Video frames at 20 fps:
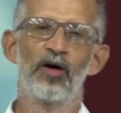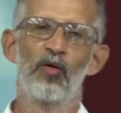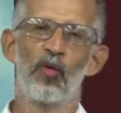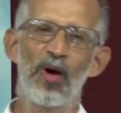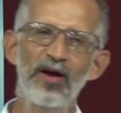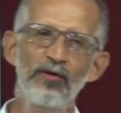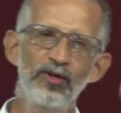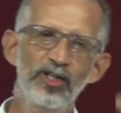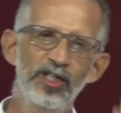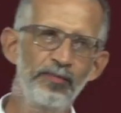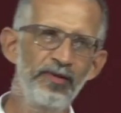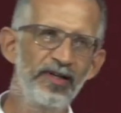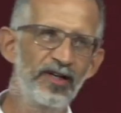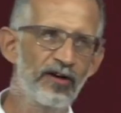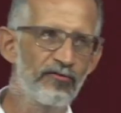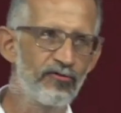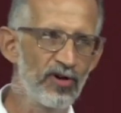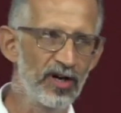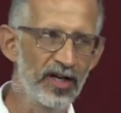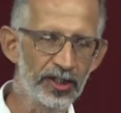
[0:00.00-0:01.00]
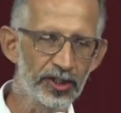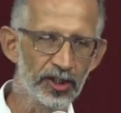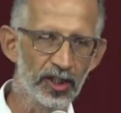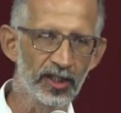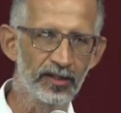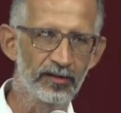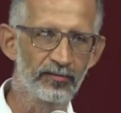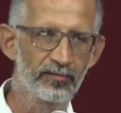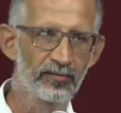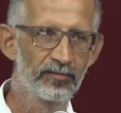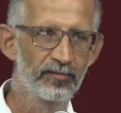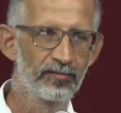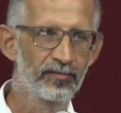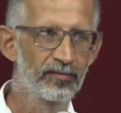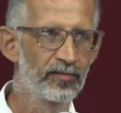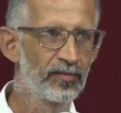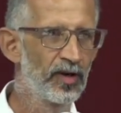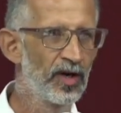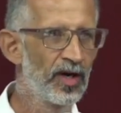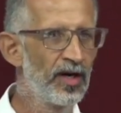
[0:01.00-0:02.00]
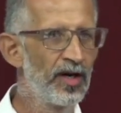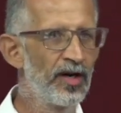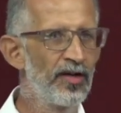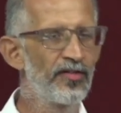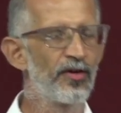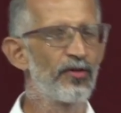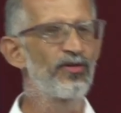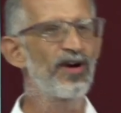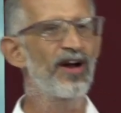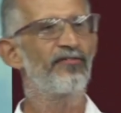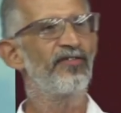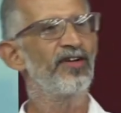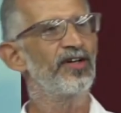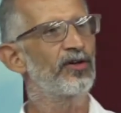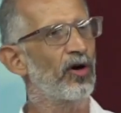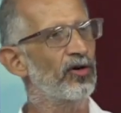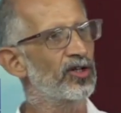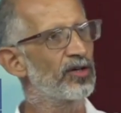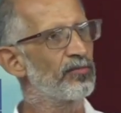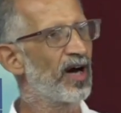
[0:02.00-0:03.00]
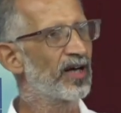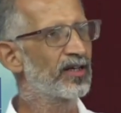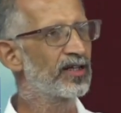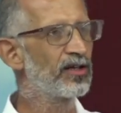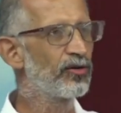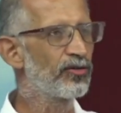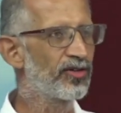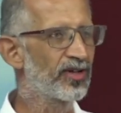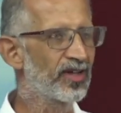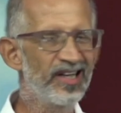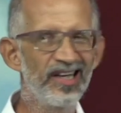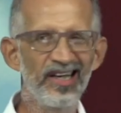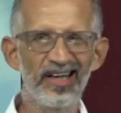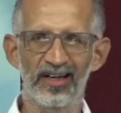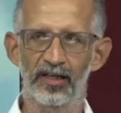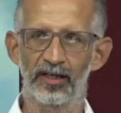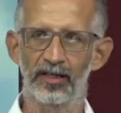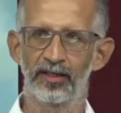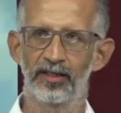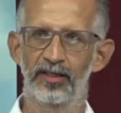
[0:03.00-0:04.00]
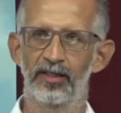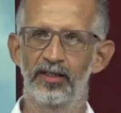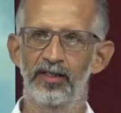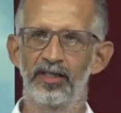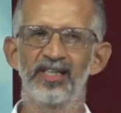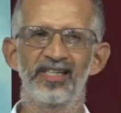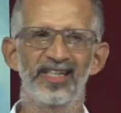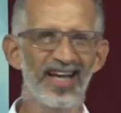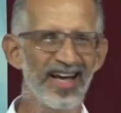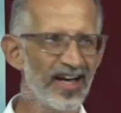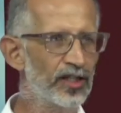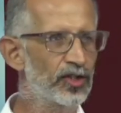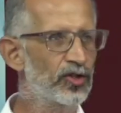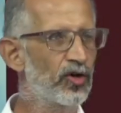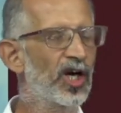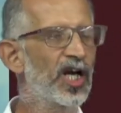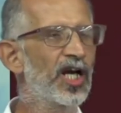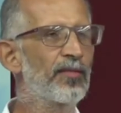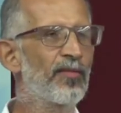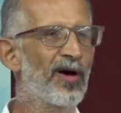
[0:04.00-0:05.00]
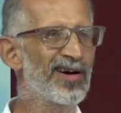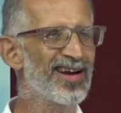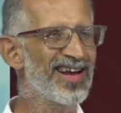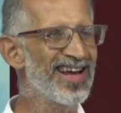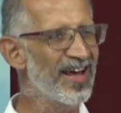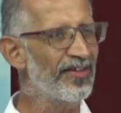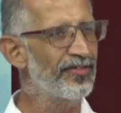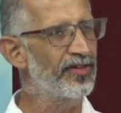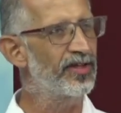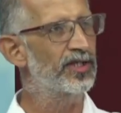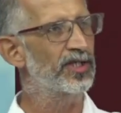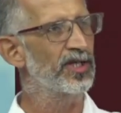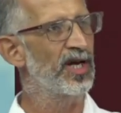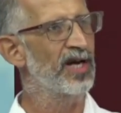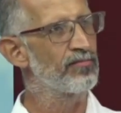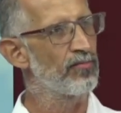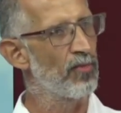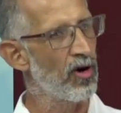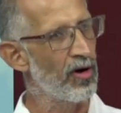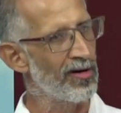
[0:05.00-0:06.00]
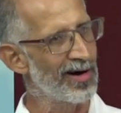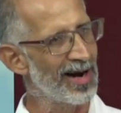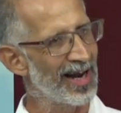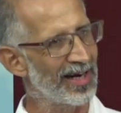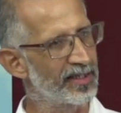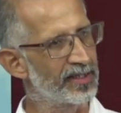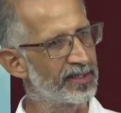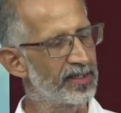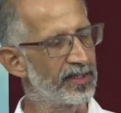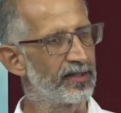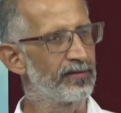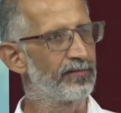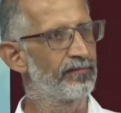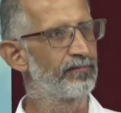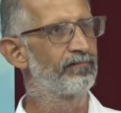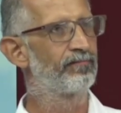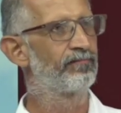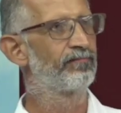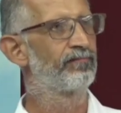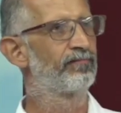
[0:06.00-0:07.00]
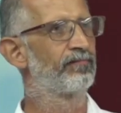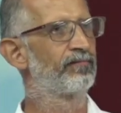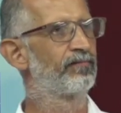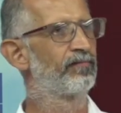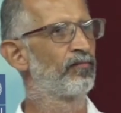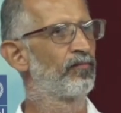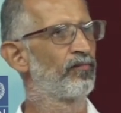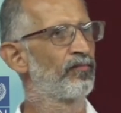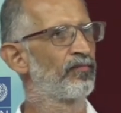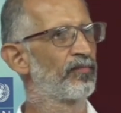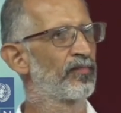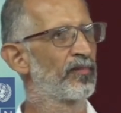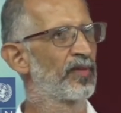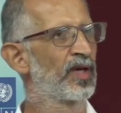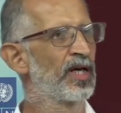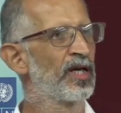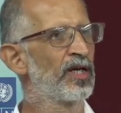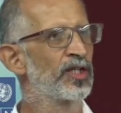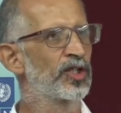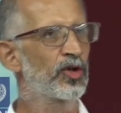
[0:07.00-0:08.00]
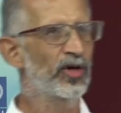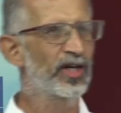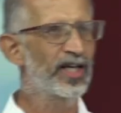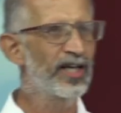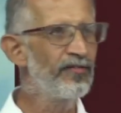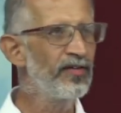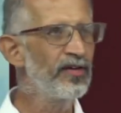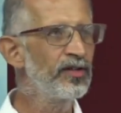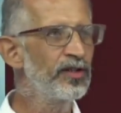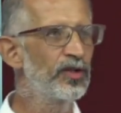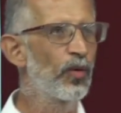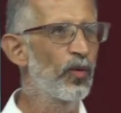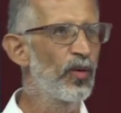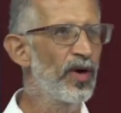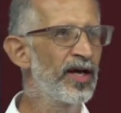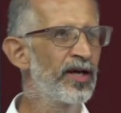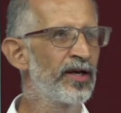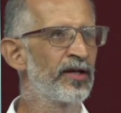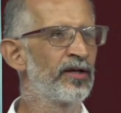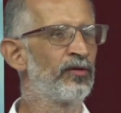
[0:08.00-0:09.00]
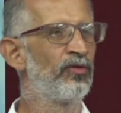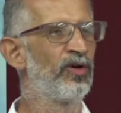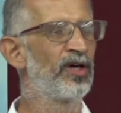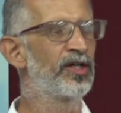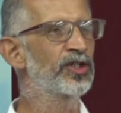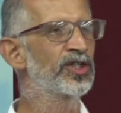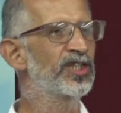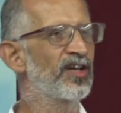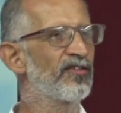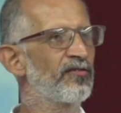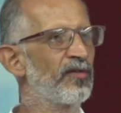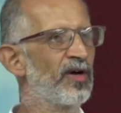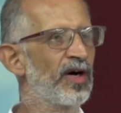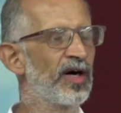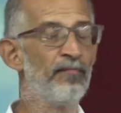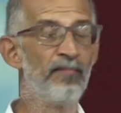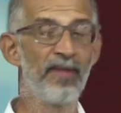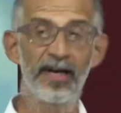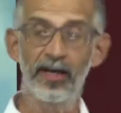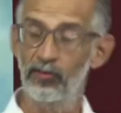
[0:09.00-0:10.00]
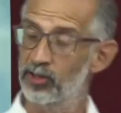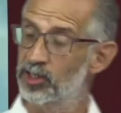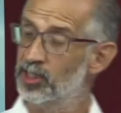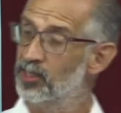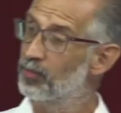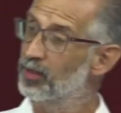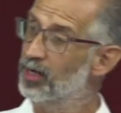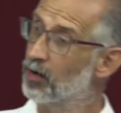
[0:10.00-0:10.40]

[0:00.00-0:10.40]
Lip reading: when we speak of religion, the Reverend Dr. Martin Luther King is here talking about ethics and morality. So given the way many religions have